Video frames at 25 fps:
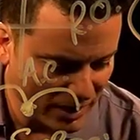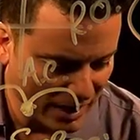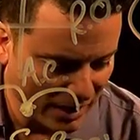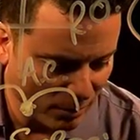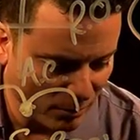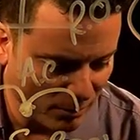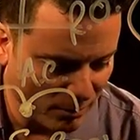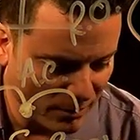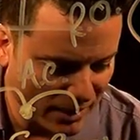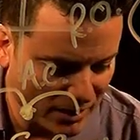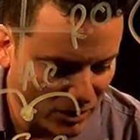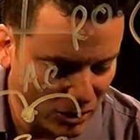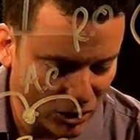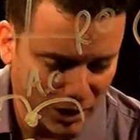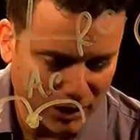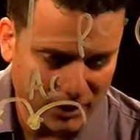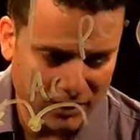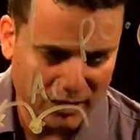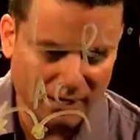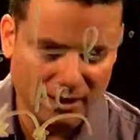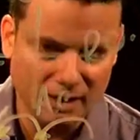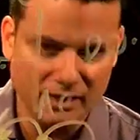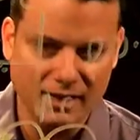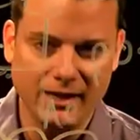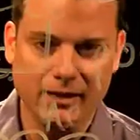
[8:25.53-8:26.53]
without
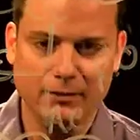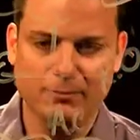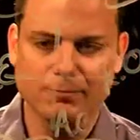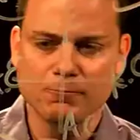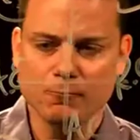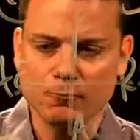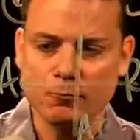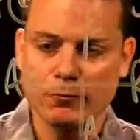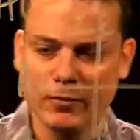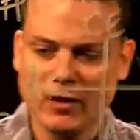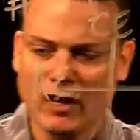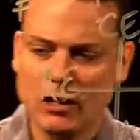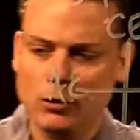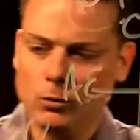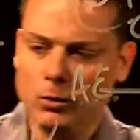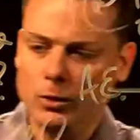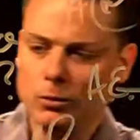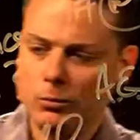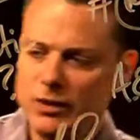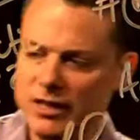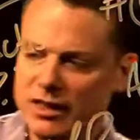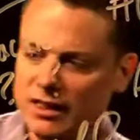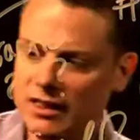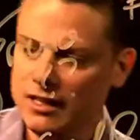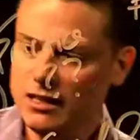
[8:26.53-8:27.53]
mentioning that
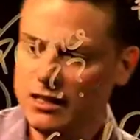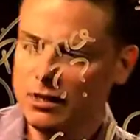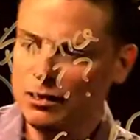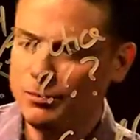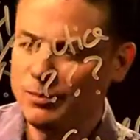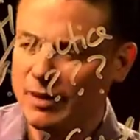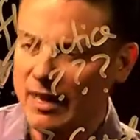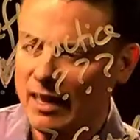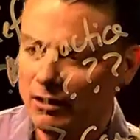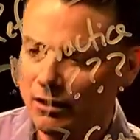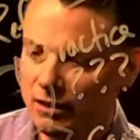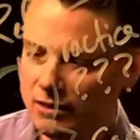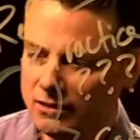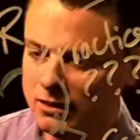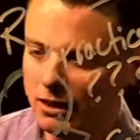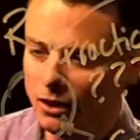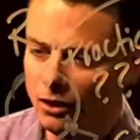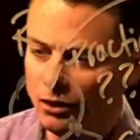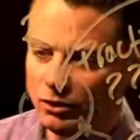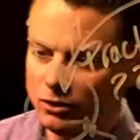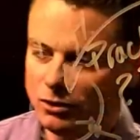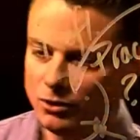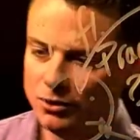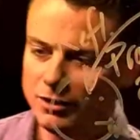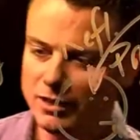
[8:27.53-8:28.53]
when we think about
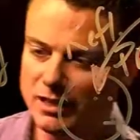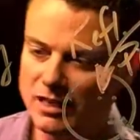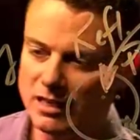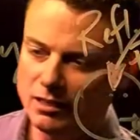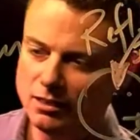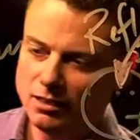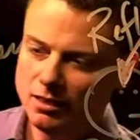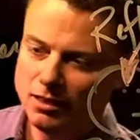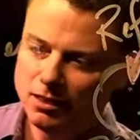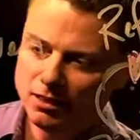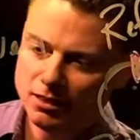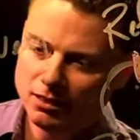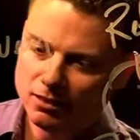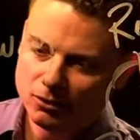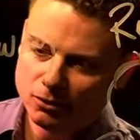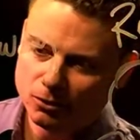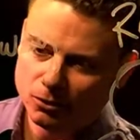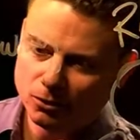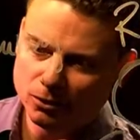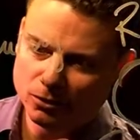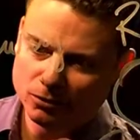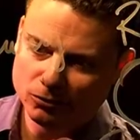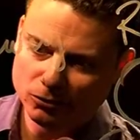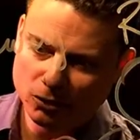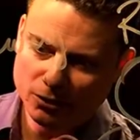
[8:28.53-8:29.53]
adult learning,
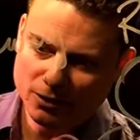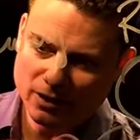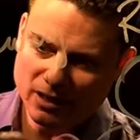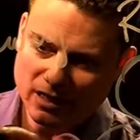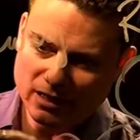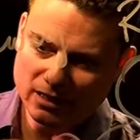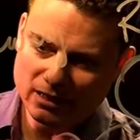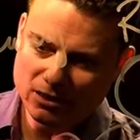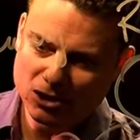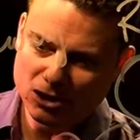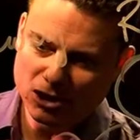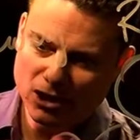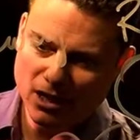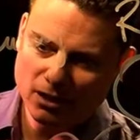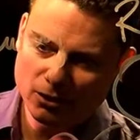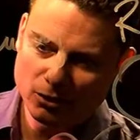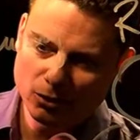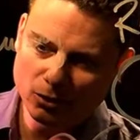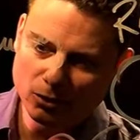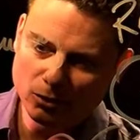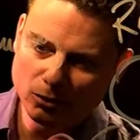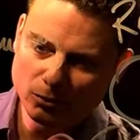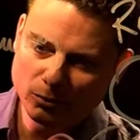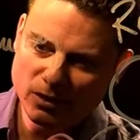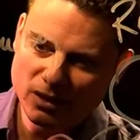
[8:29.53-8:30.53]
or learning in
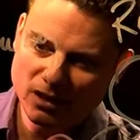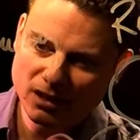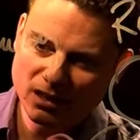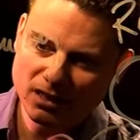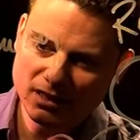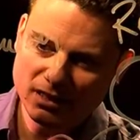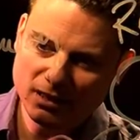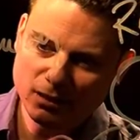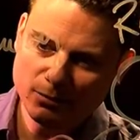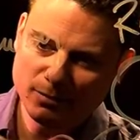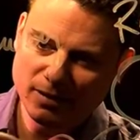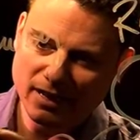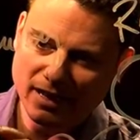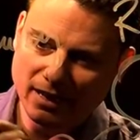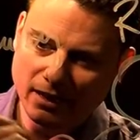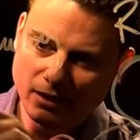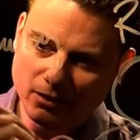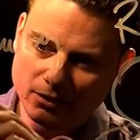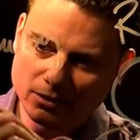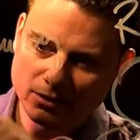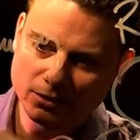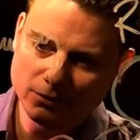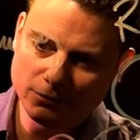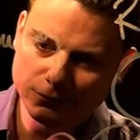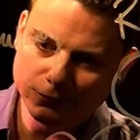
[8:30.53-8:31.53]
general, we think
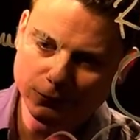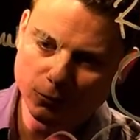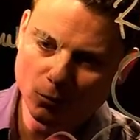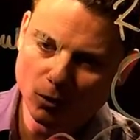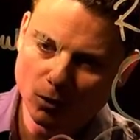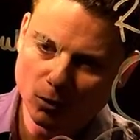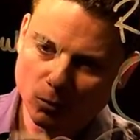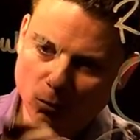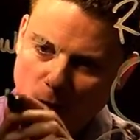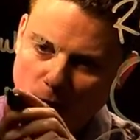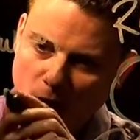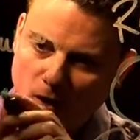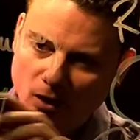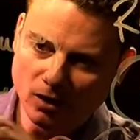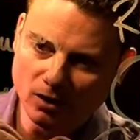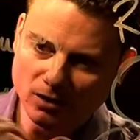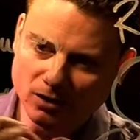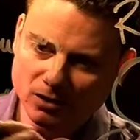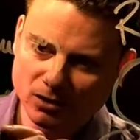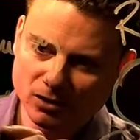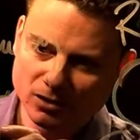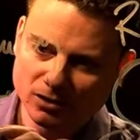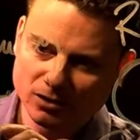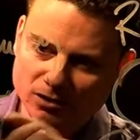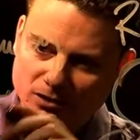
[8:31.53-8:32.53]
about the four
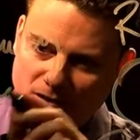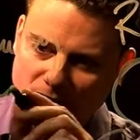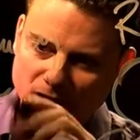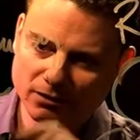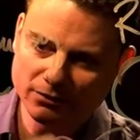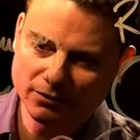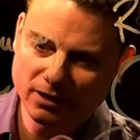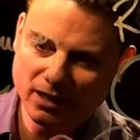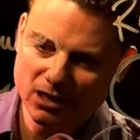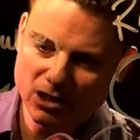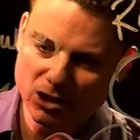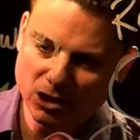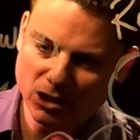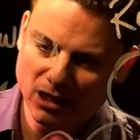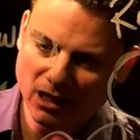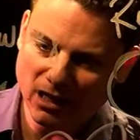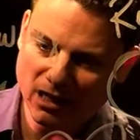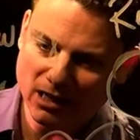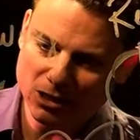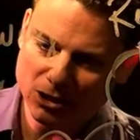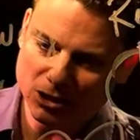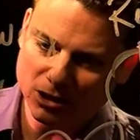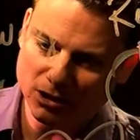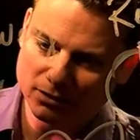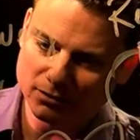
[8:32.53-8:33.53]
walls of
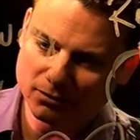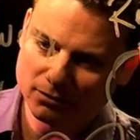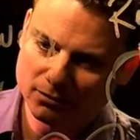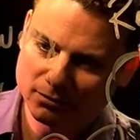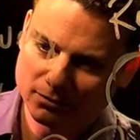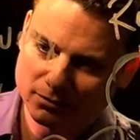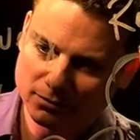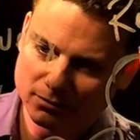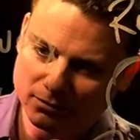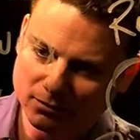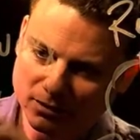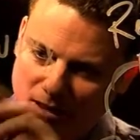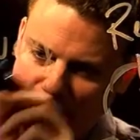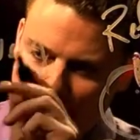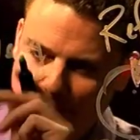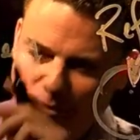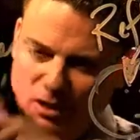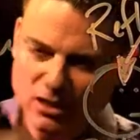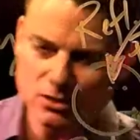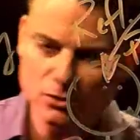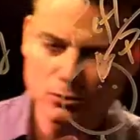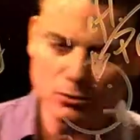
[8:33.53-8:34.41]
education. You come